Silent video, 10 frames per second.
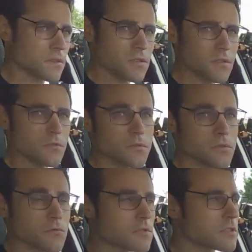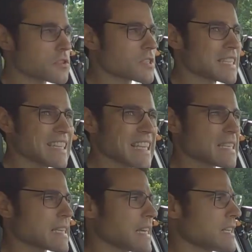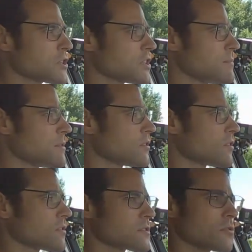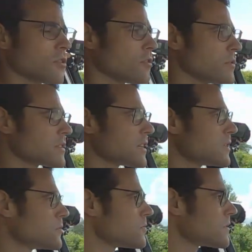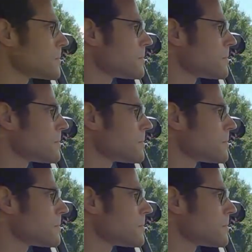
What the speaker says: you use just less energy because you always can use the